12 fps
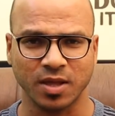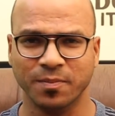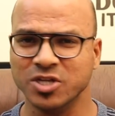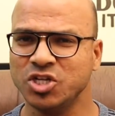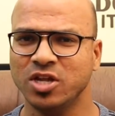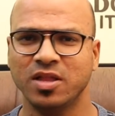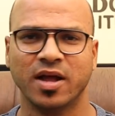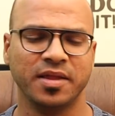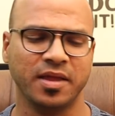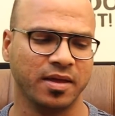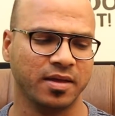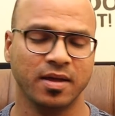Machine
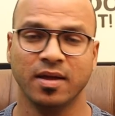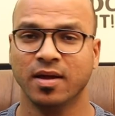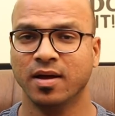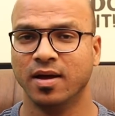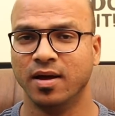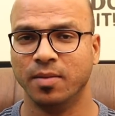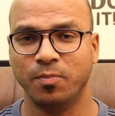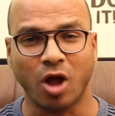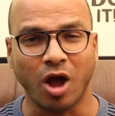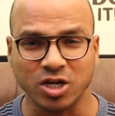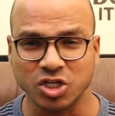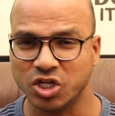learning,
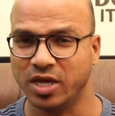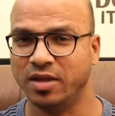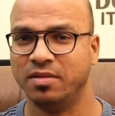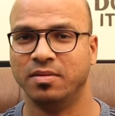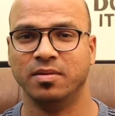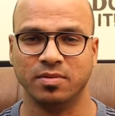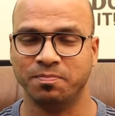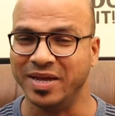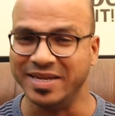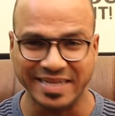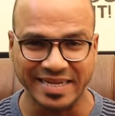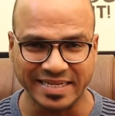blockchain,
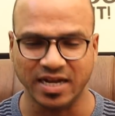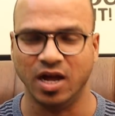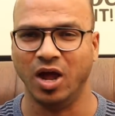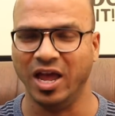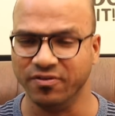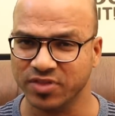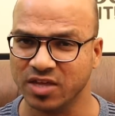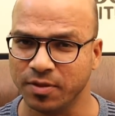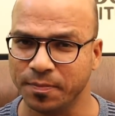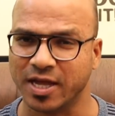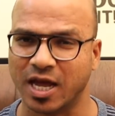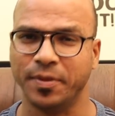big data, everything will
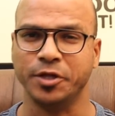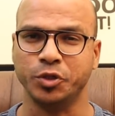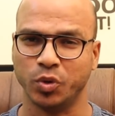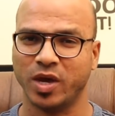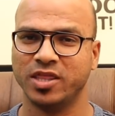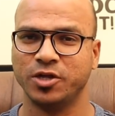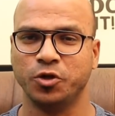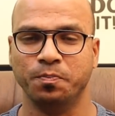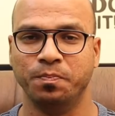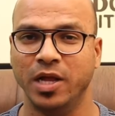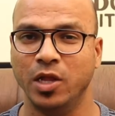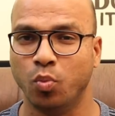be coming together to
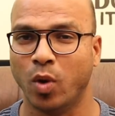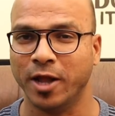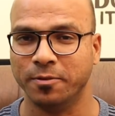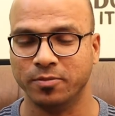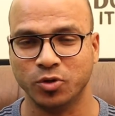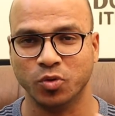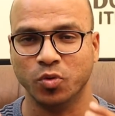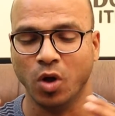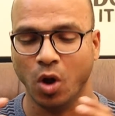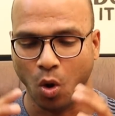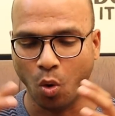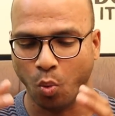build one, to
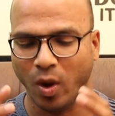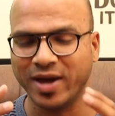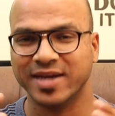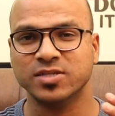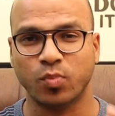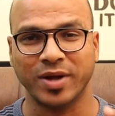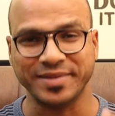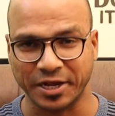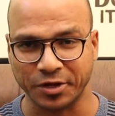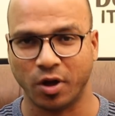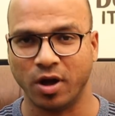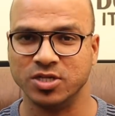work as one
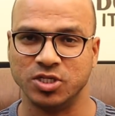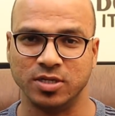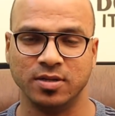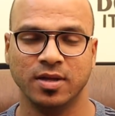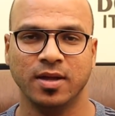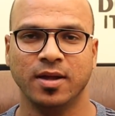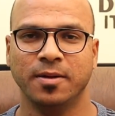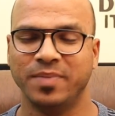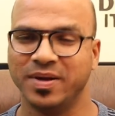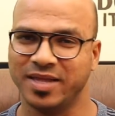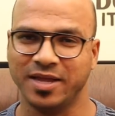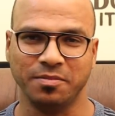technology.
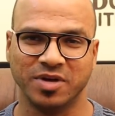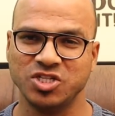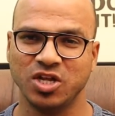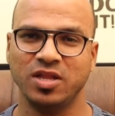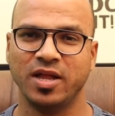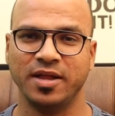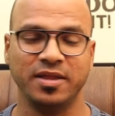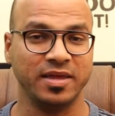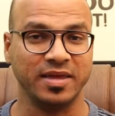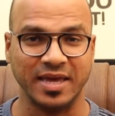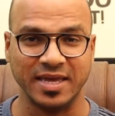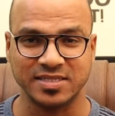But then machine
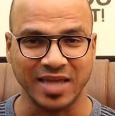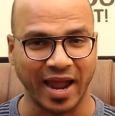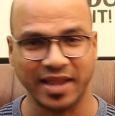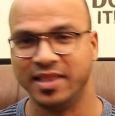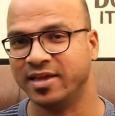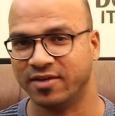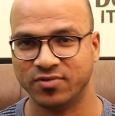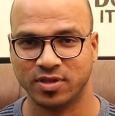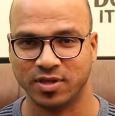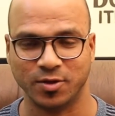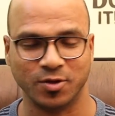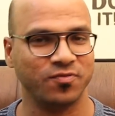learning is handling
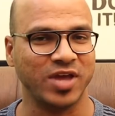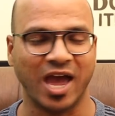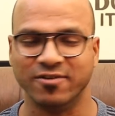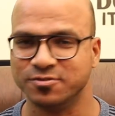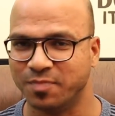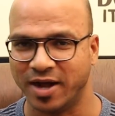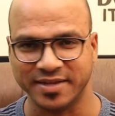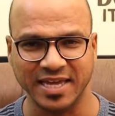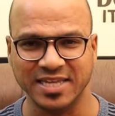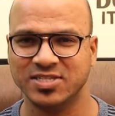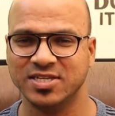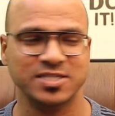everything. You know, we have smart
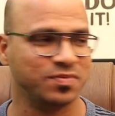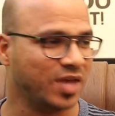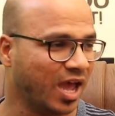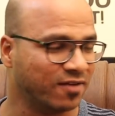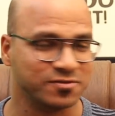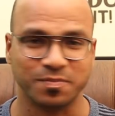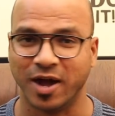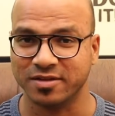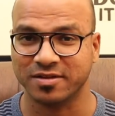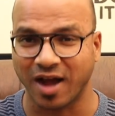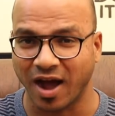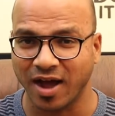ACs, we have
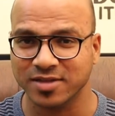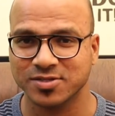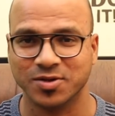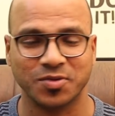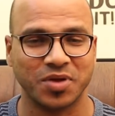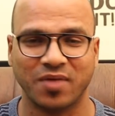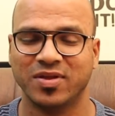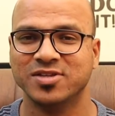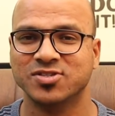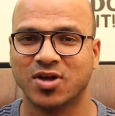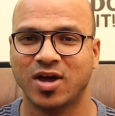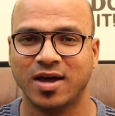smart cars, you know,
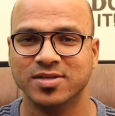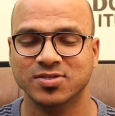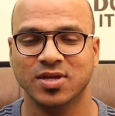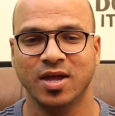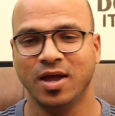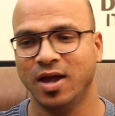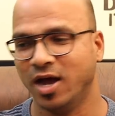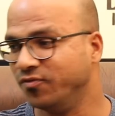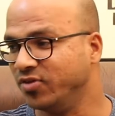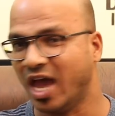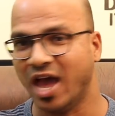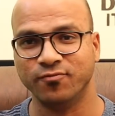driverless cars,
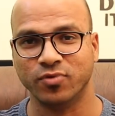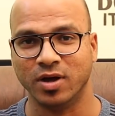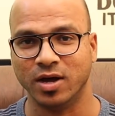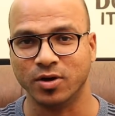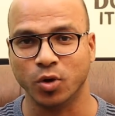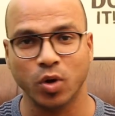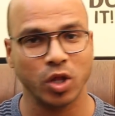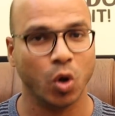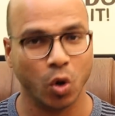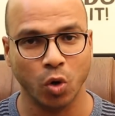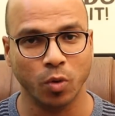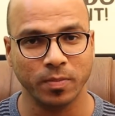we have Google
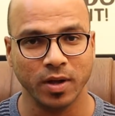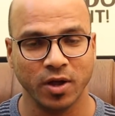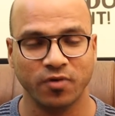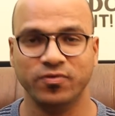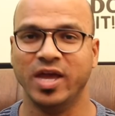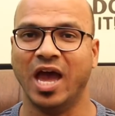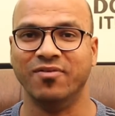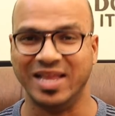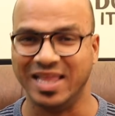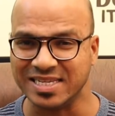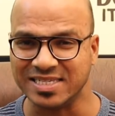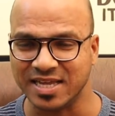Home, we have
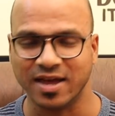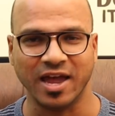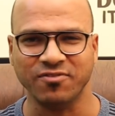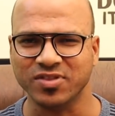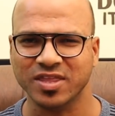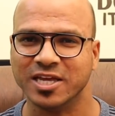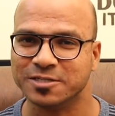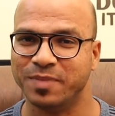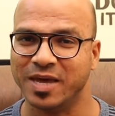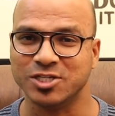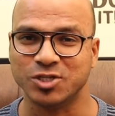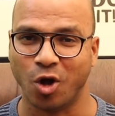Alexa. Everything is
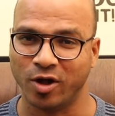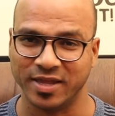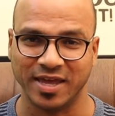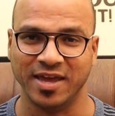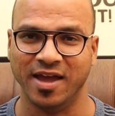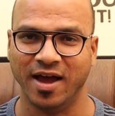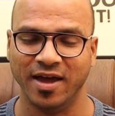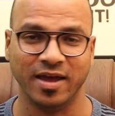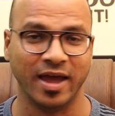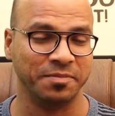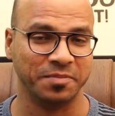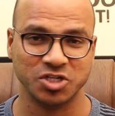based on AI
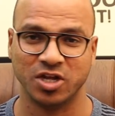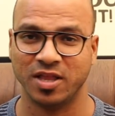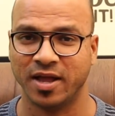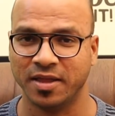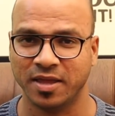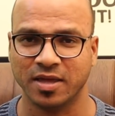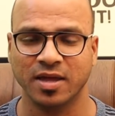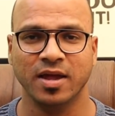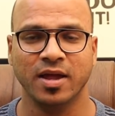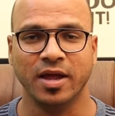and machine learning.